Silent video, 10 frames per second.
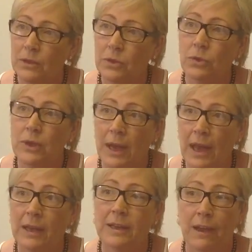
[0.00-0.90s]
So
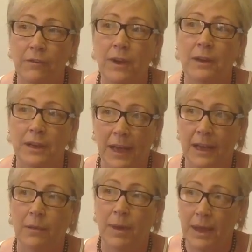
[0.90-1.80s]
yeah, I definitely
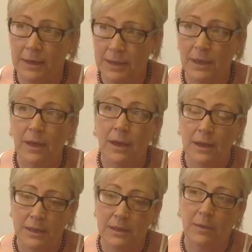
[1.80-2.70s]
recommend
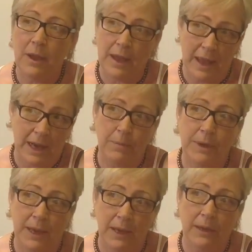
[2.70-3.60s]

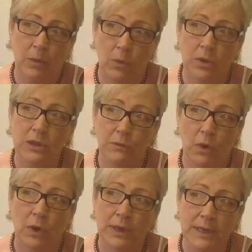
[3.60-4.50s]
anybody that wants to
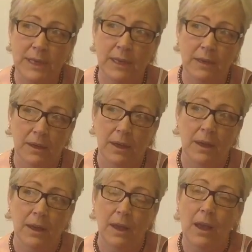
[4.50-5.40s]
volunteer,
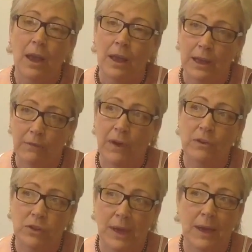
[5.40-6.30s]
give it
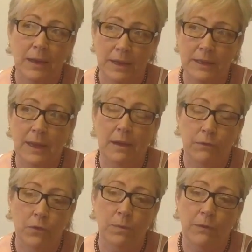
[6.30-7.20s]
a try. The
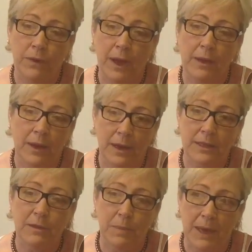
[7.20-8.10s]
telephone befriending
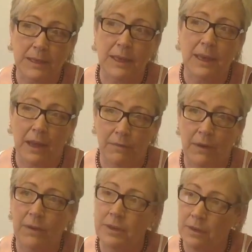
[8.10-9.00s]
is the best thing I've
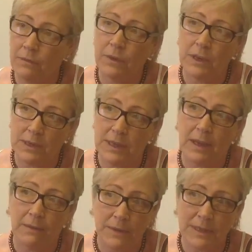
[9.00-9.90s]
ever done for
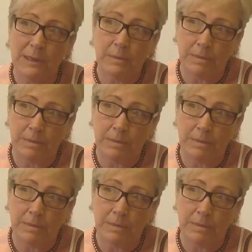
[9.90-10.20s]
yourselves.